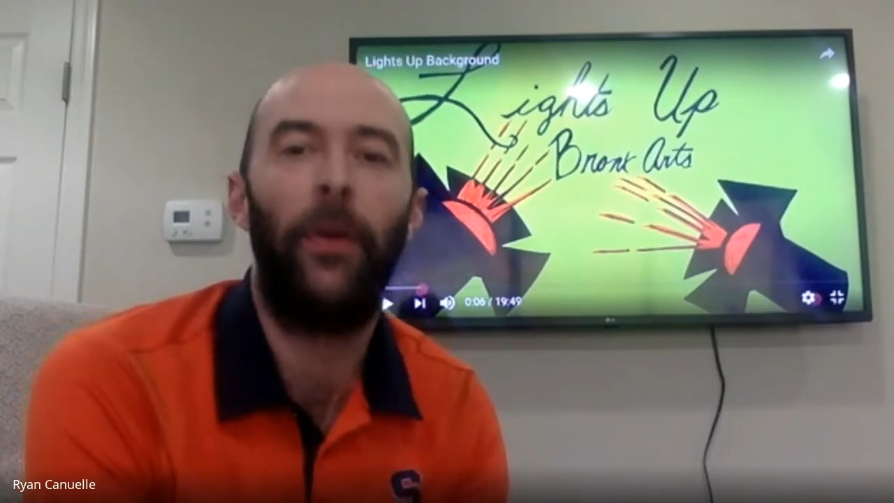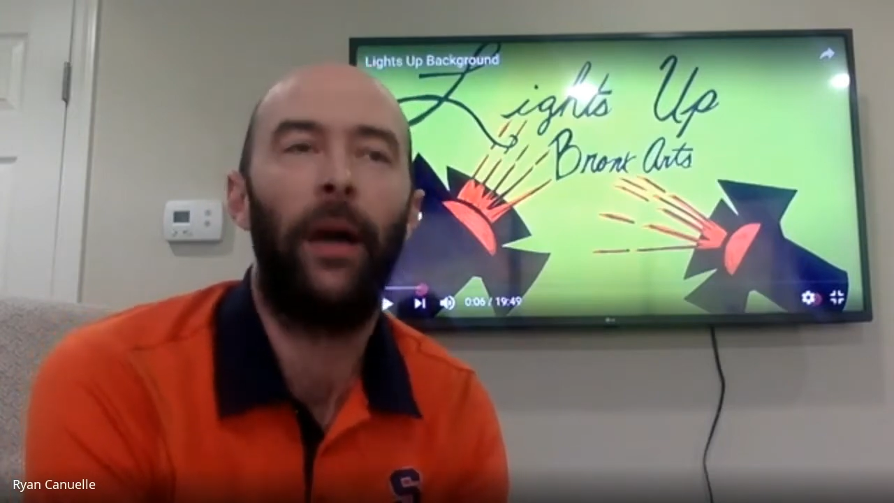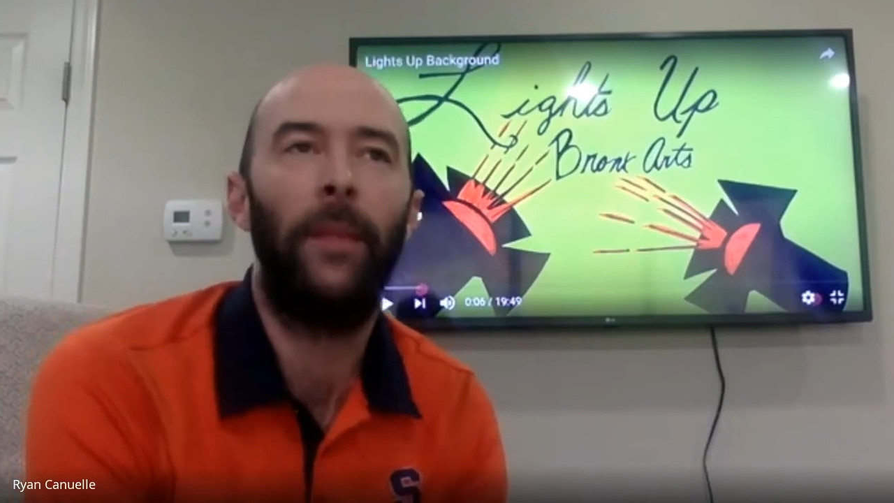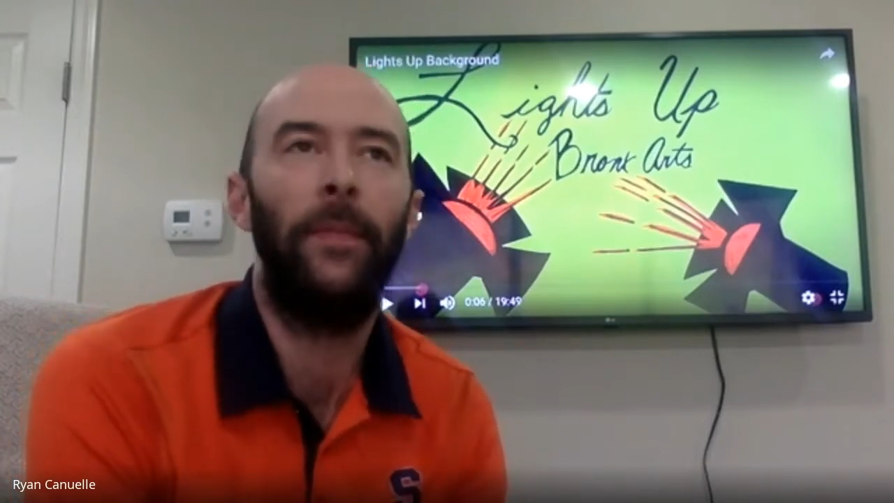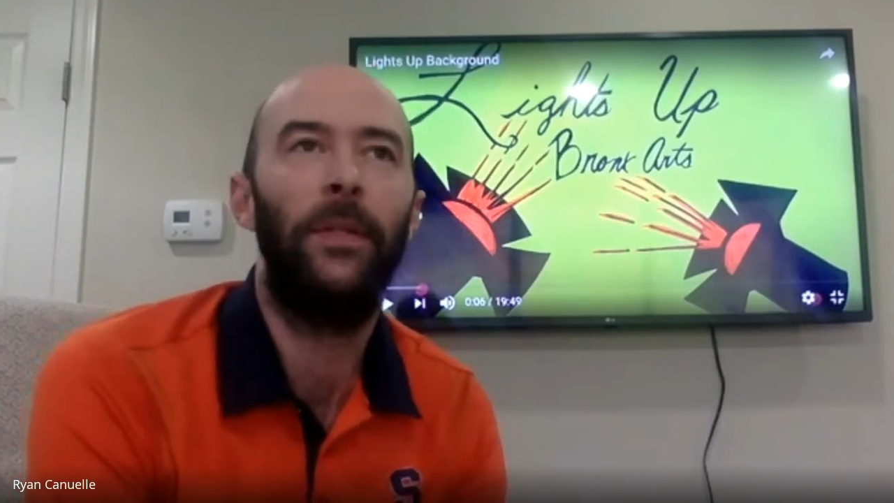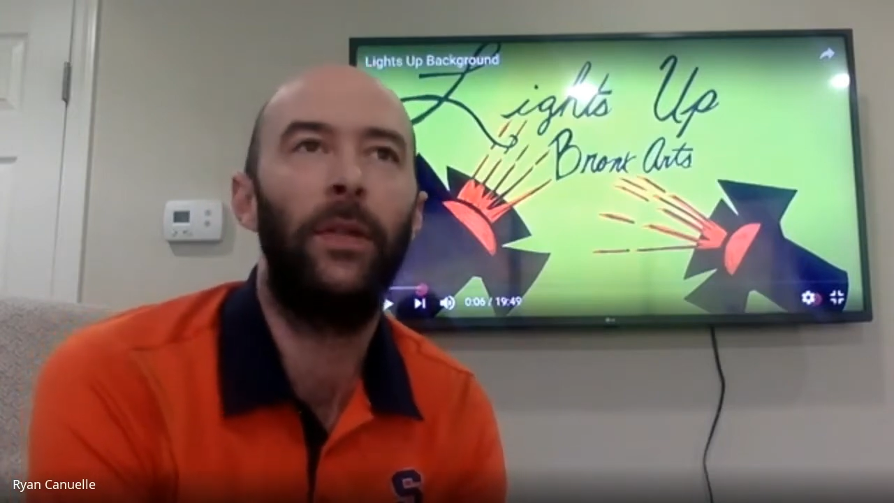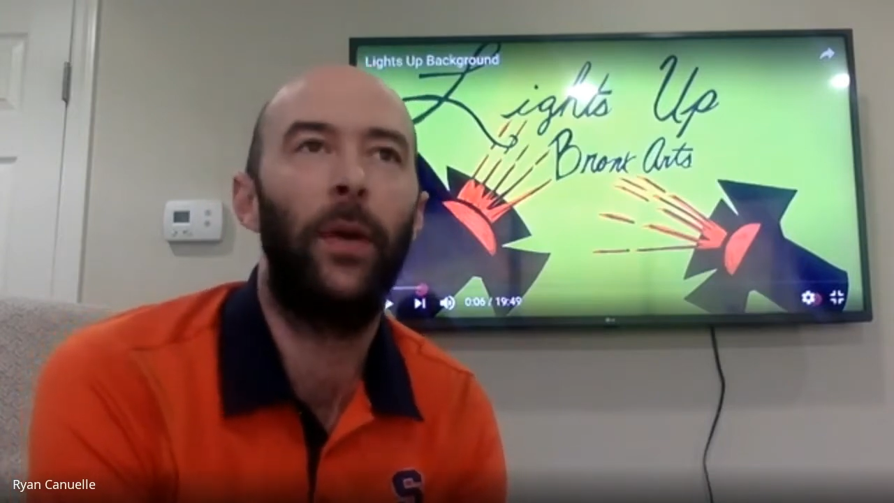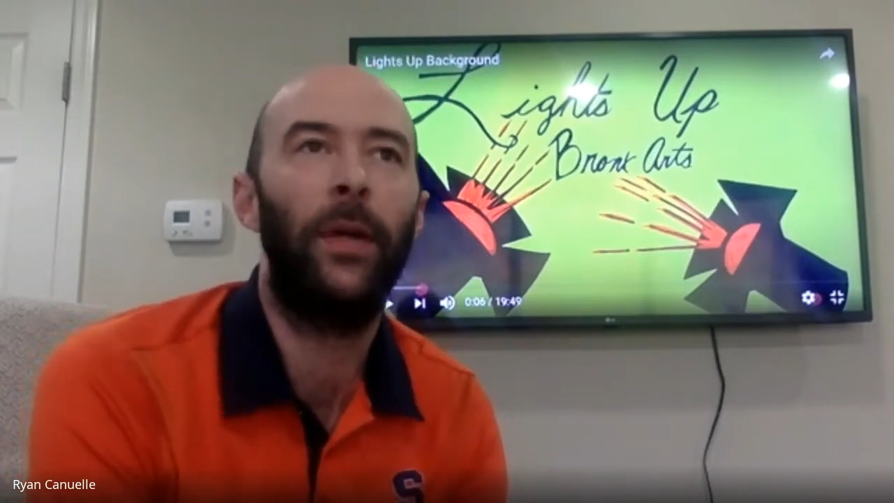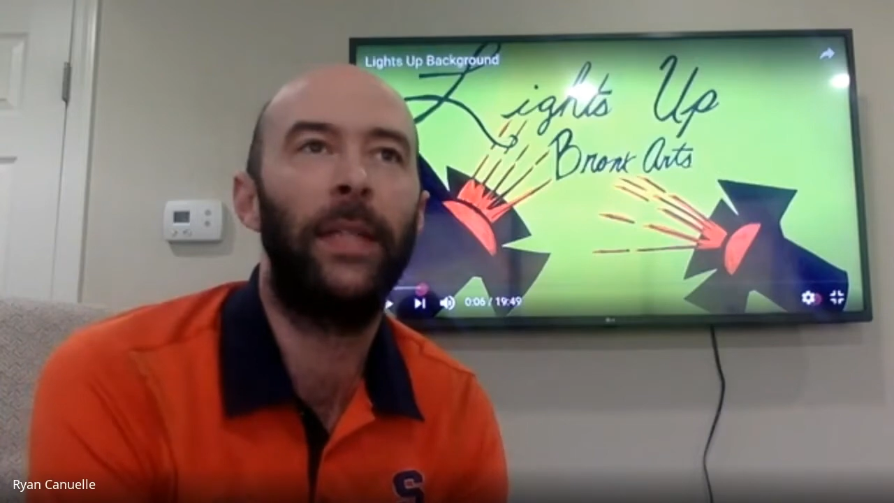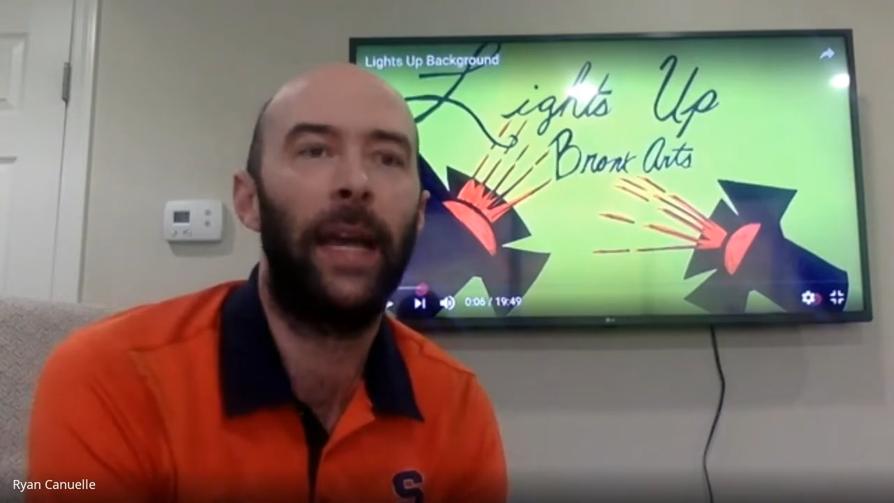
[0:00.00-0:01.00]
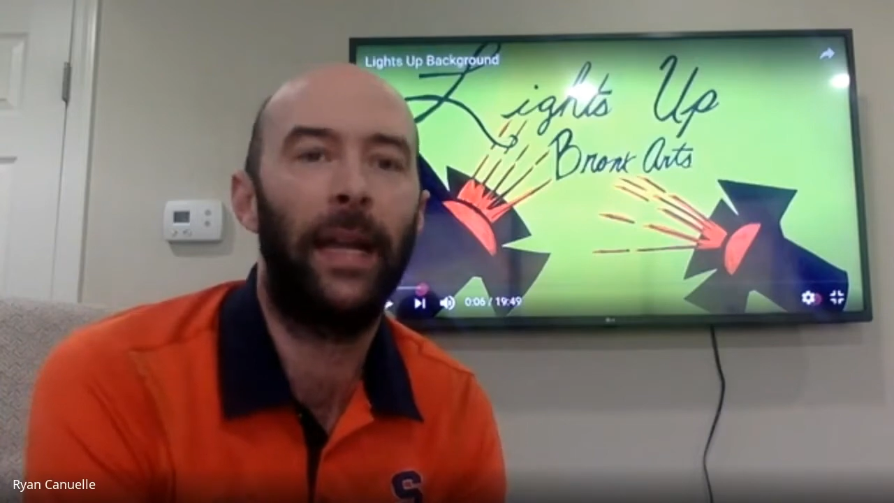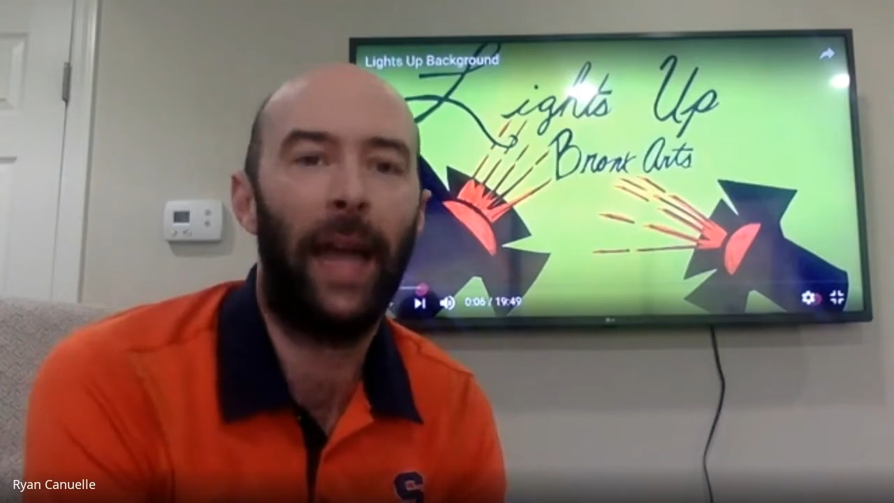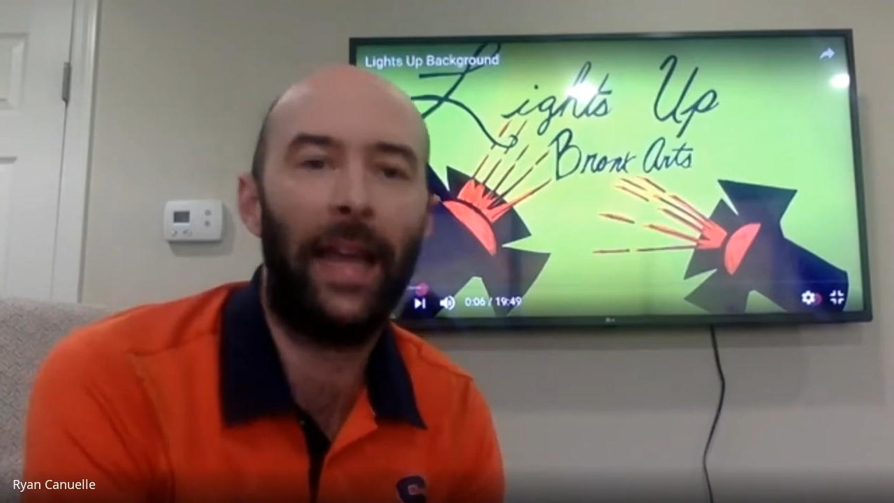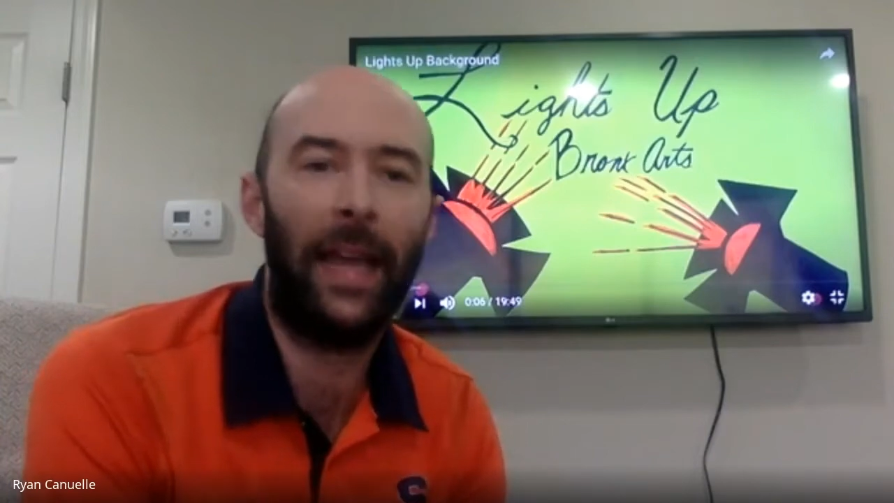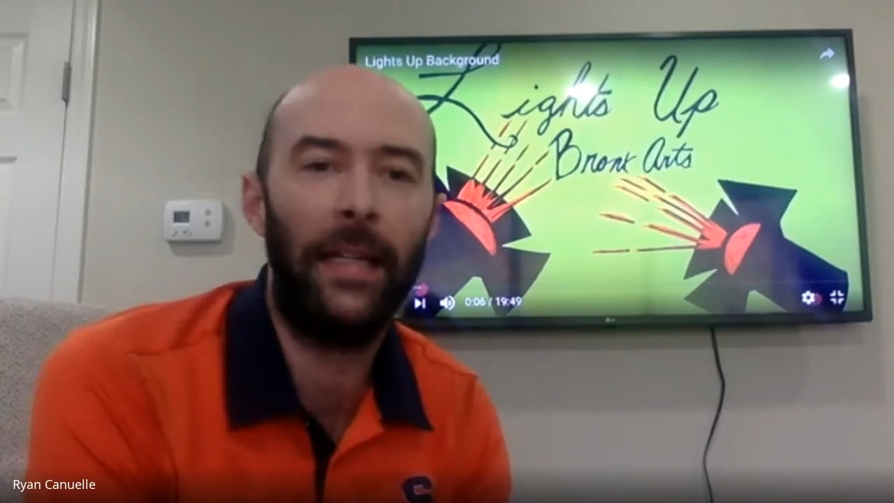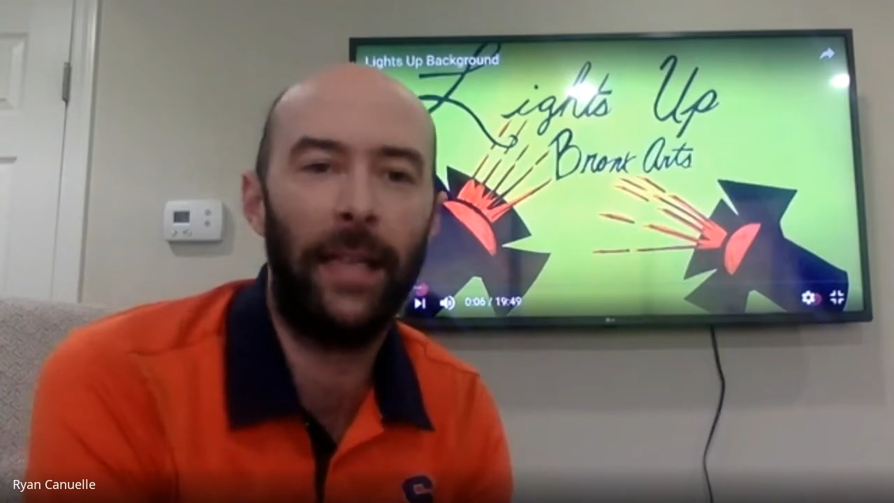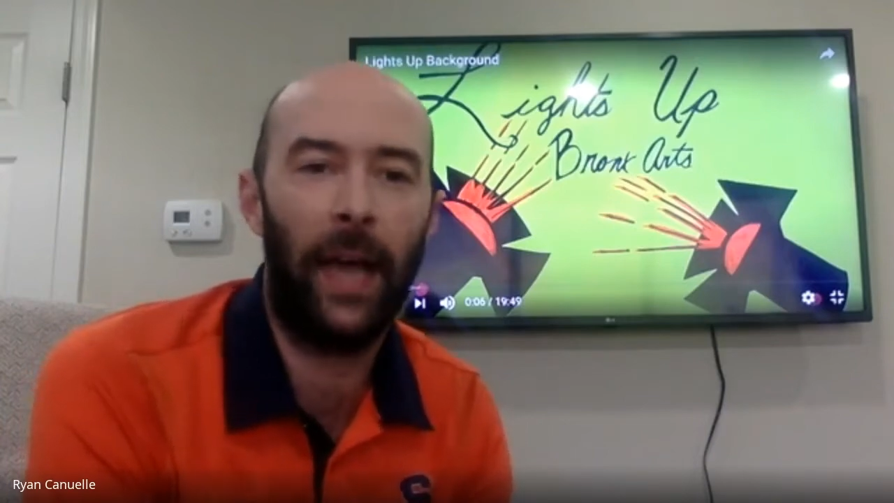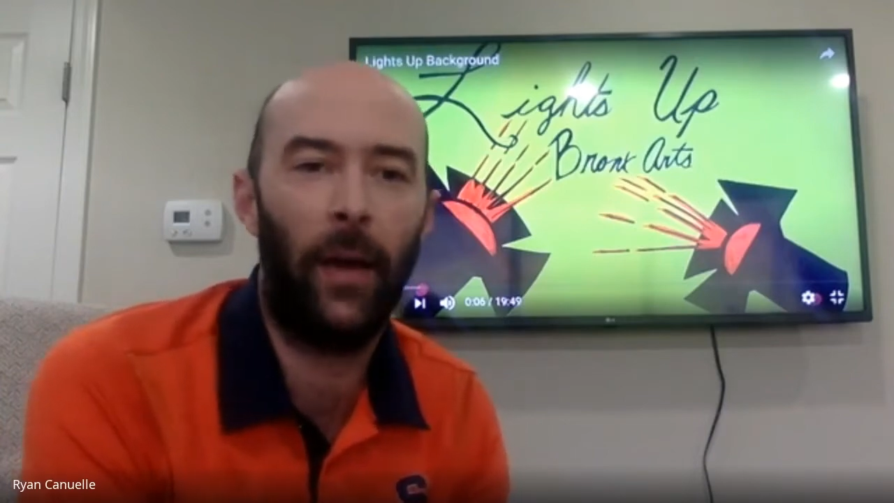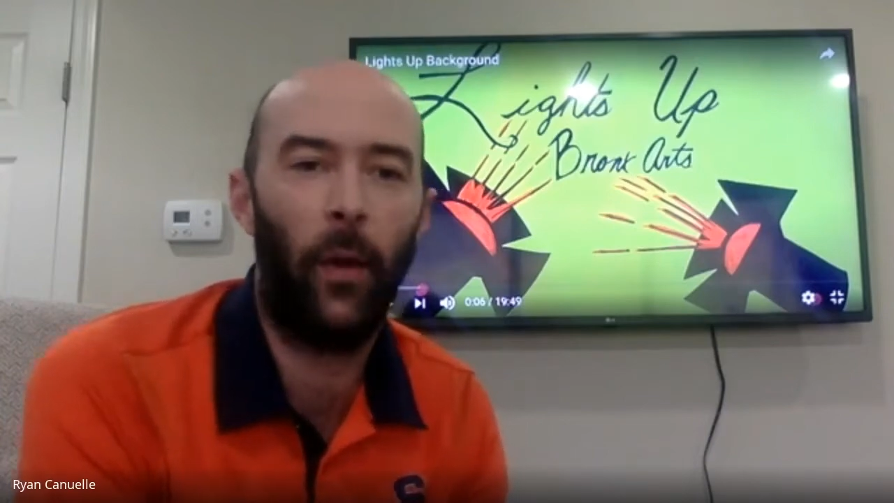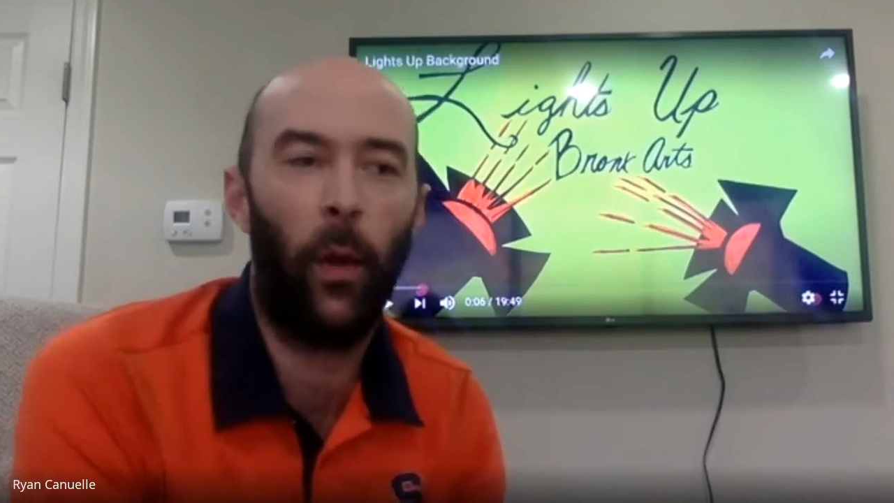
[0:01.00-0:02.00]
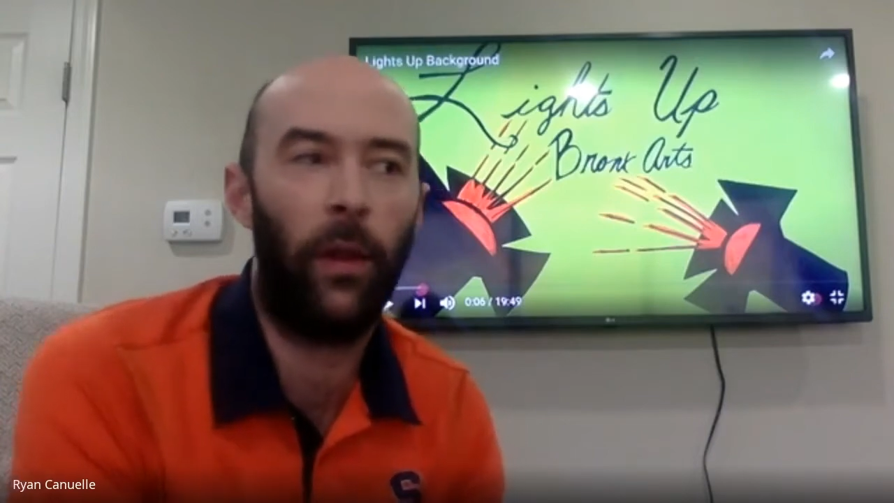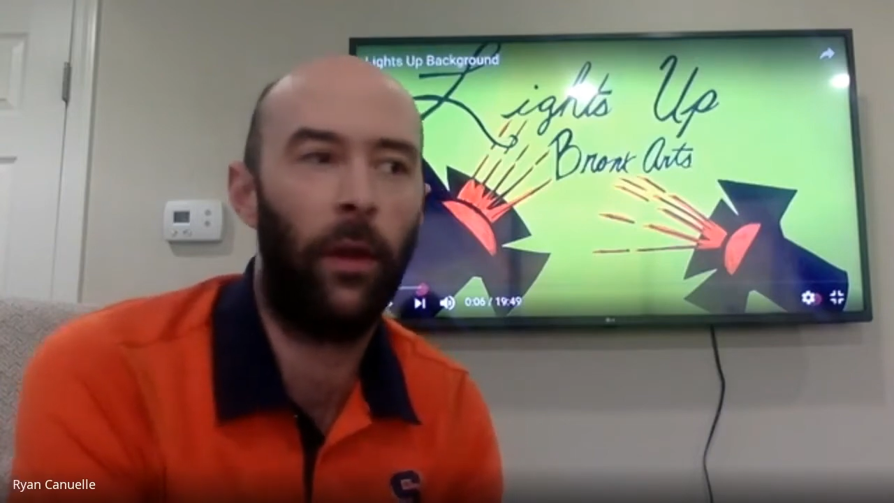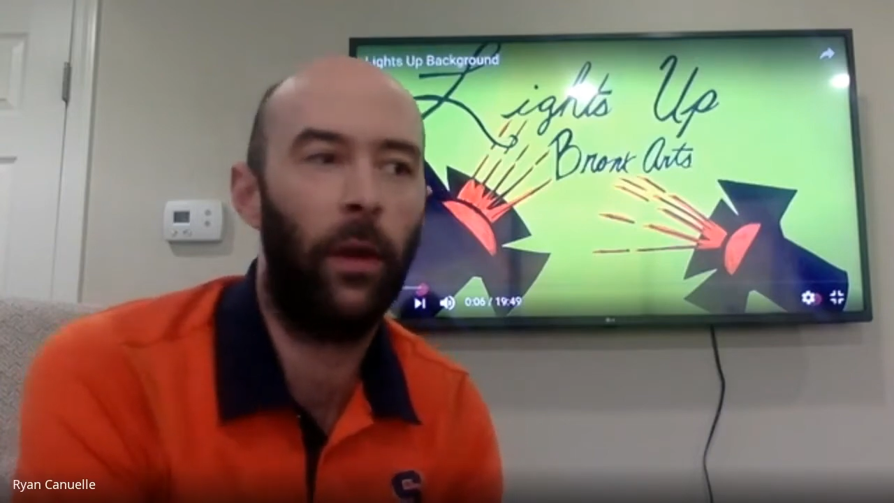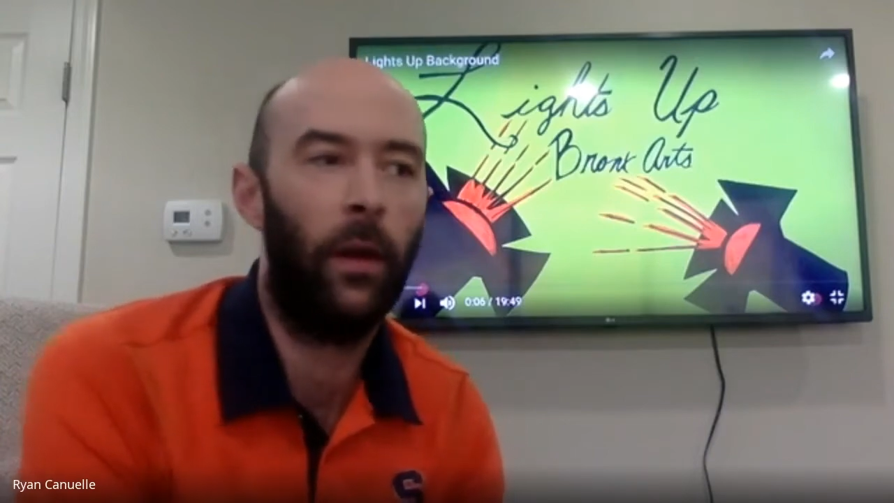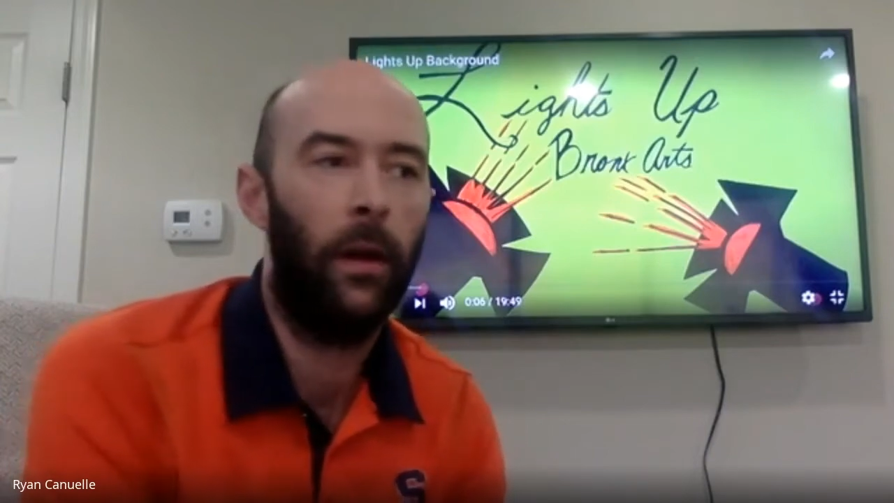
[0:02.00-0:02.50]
I'm so excited. I can't decide whether